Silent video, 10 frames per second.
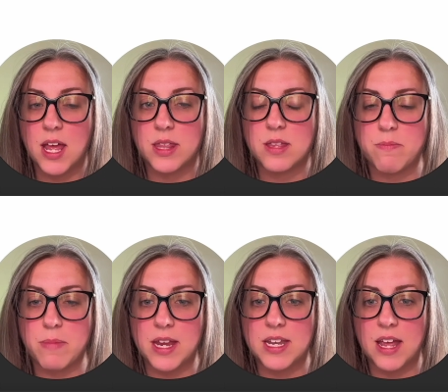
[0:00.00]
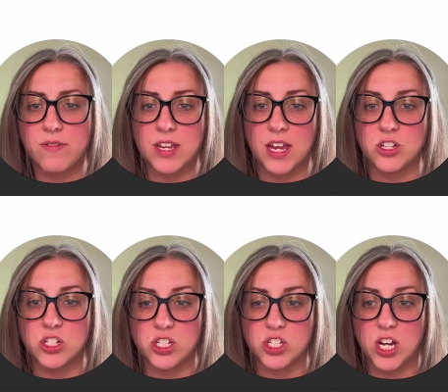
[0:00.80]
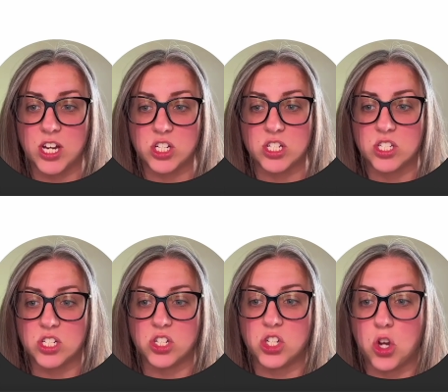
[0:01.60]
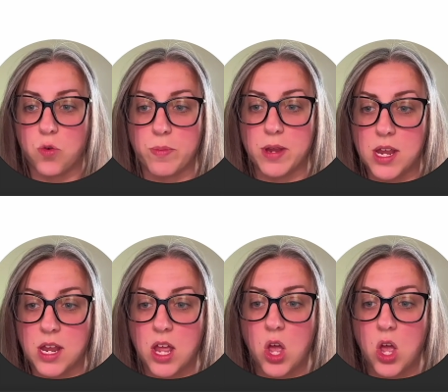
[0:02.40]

the main navigation changes to show me